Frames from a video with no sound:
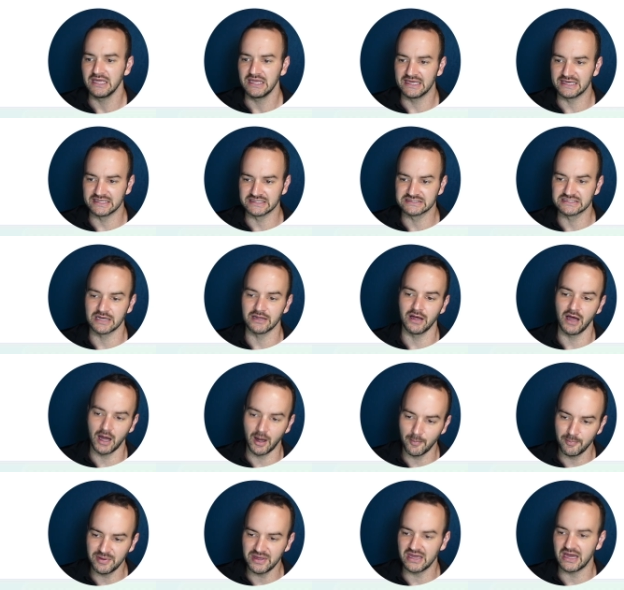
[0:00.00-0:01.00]
It's a,
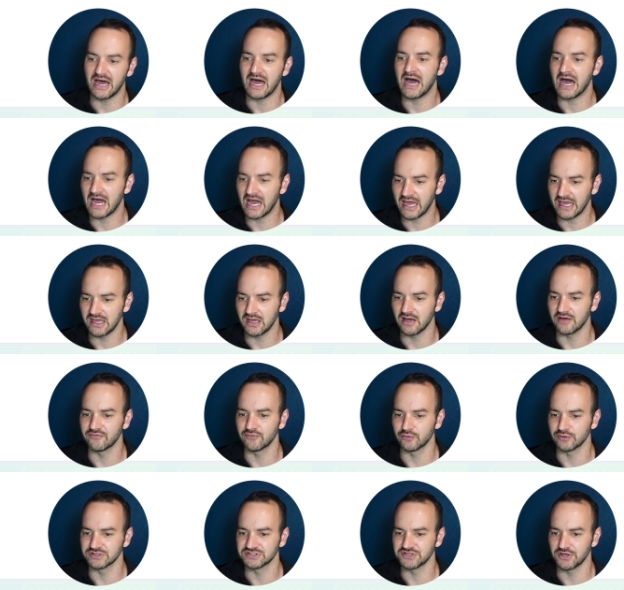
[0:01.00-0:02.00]
a bit high of a
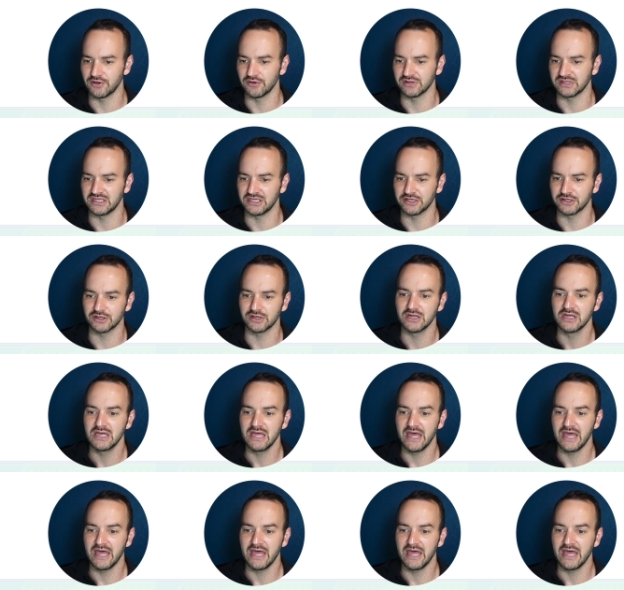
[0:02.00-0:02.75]
result here.